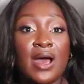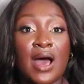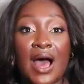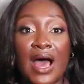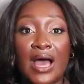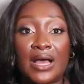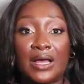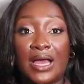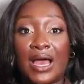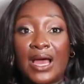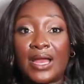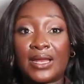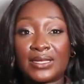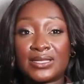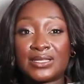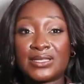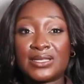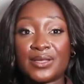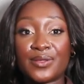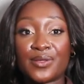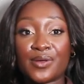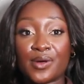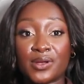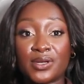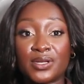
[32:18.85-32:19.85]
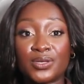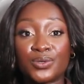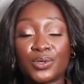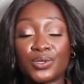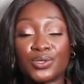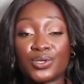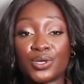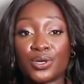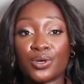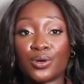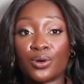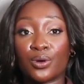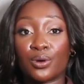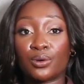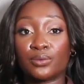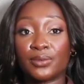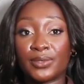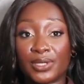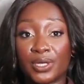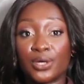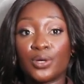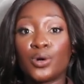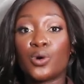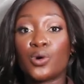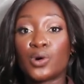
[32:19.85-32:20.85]
I honestly thought this was going to go with
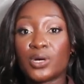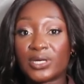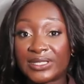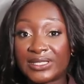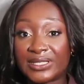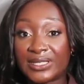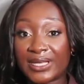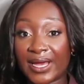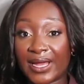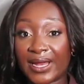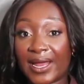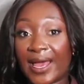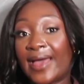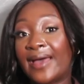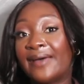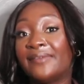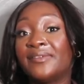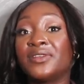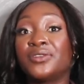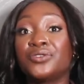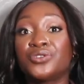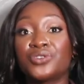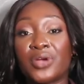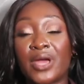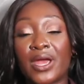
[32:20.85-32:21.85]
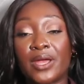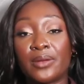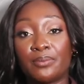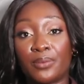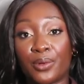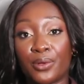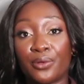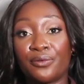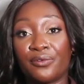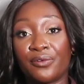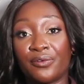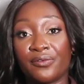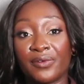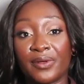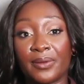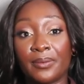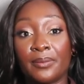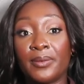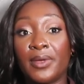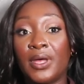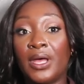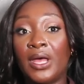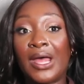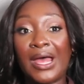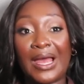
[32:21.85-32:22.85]
the corset. I haven't tried both of
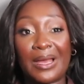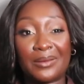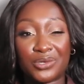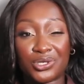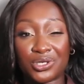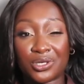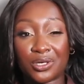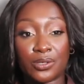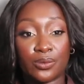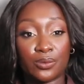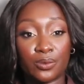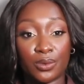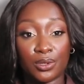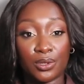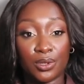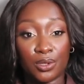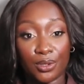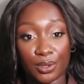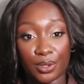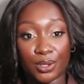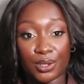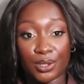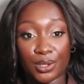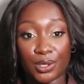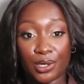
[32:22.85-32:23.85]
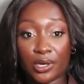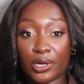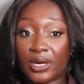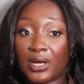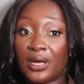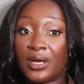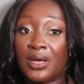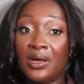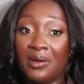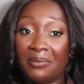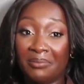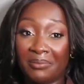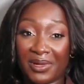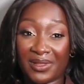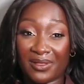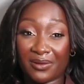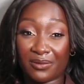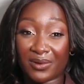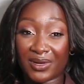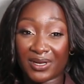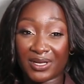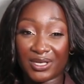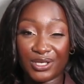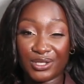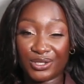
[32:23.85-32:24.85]
them. I'm sure it will look good, but the
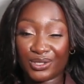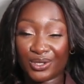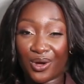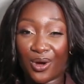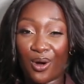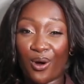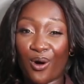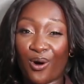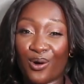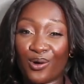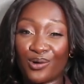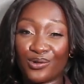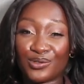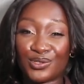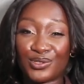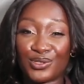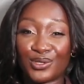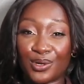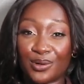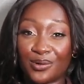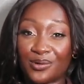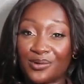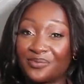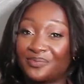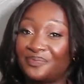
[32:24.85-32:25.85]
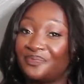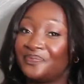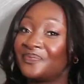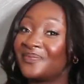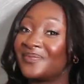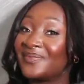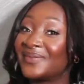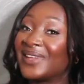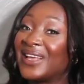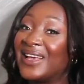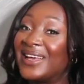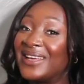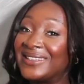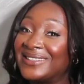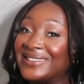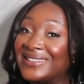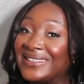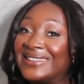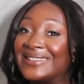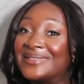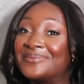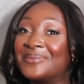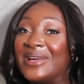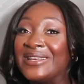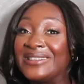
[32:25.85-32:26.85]
weather is cold, so
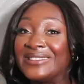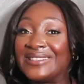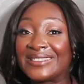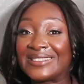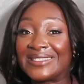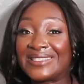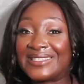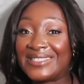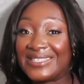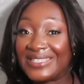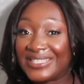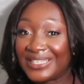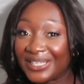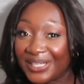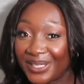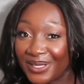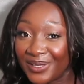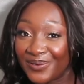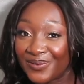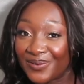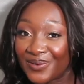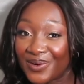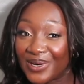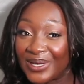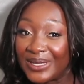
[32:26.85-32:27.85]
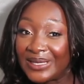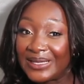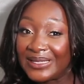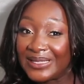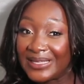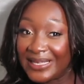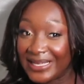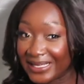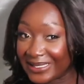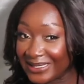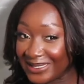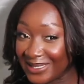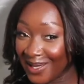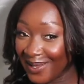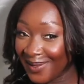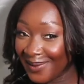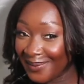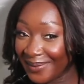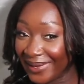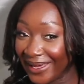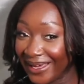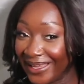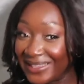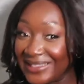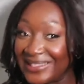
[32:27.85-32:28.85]
this might just chill for a little
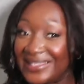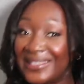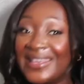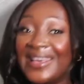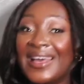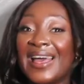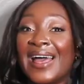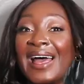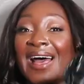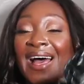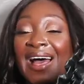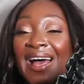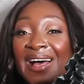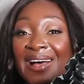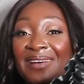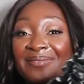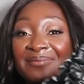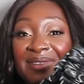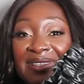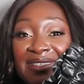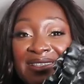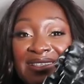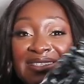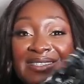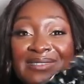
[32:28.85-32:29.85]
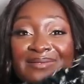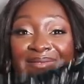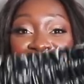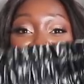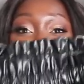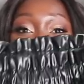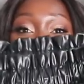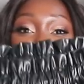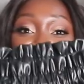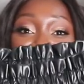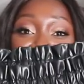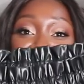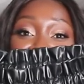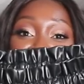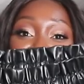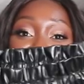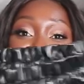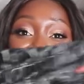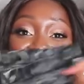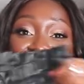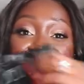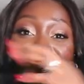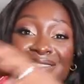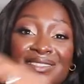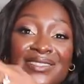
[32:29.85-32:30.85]
bit um, but this is what she looks like
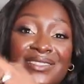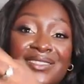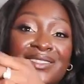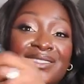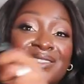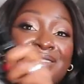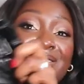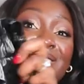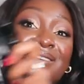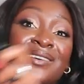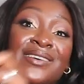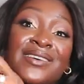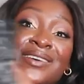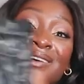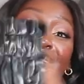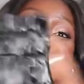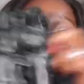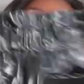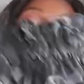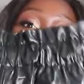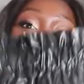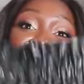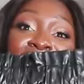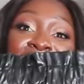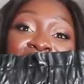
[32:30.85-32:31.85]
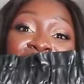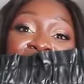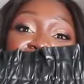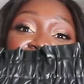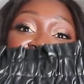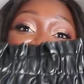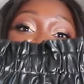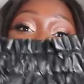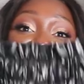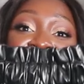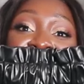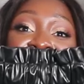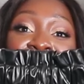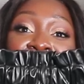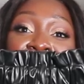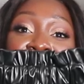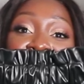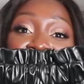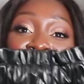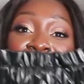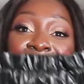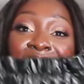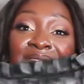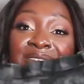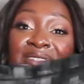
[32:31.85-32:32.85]
she's just she's just
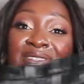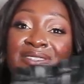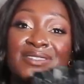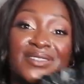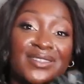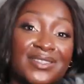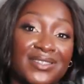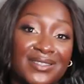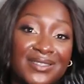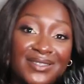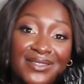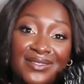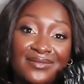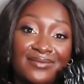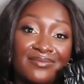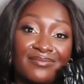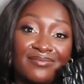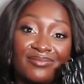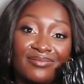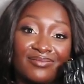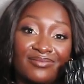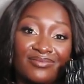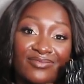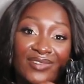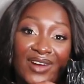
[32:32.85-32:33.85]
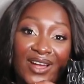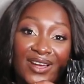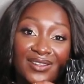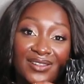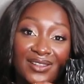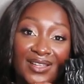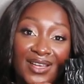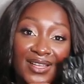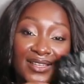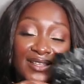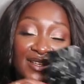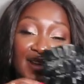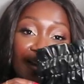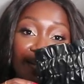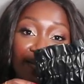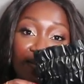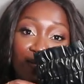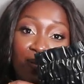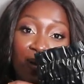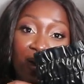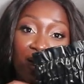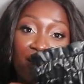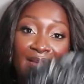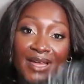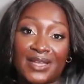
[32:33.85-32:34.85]
vibe she's just regular leather
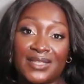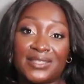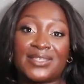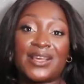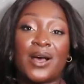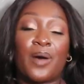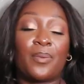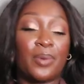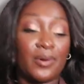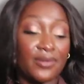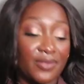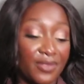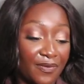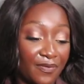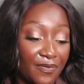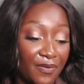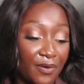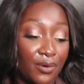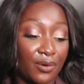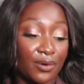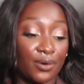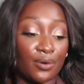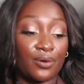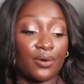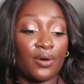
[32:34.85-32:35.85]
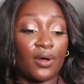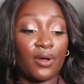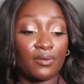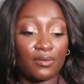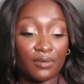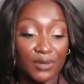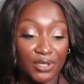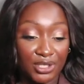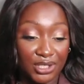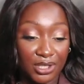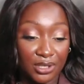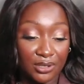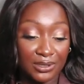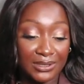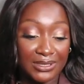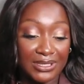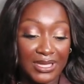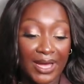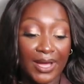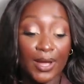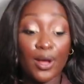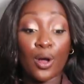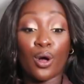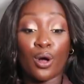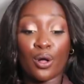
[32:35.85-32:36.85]
pants i'll put the photo of what she looks
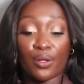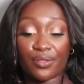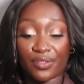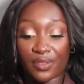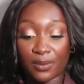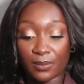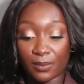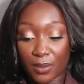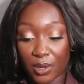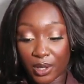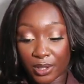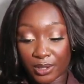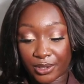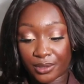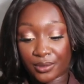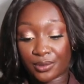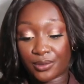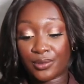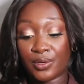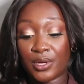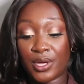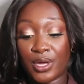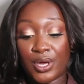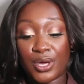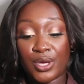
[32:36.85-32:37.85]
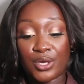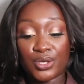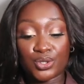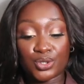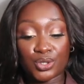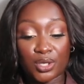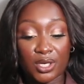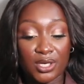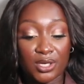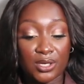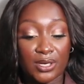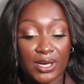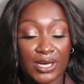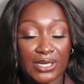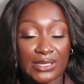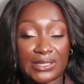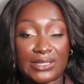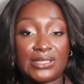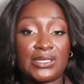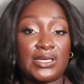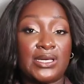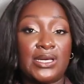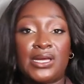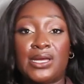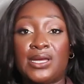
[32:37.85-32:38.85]
like on the model so that you guys
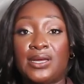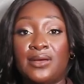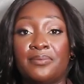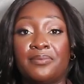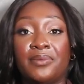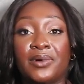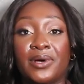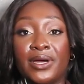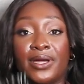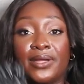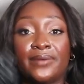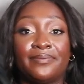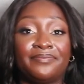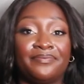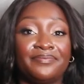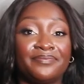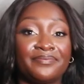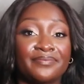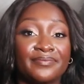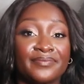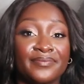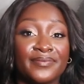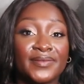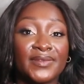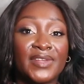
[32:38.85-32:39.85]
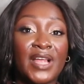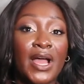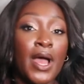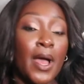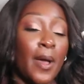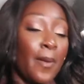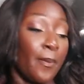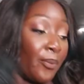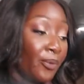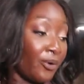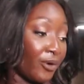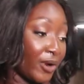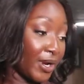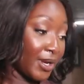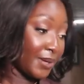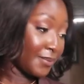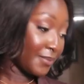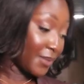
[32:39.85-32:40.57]
see but pretty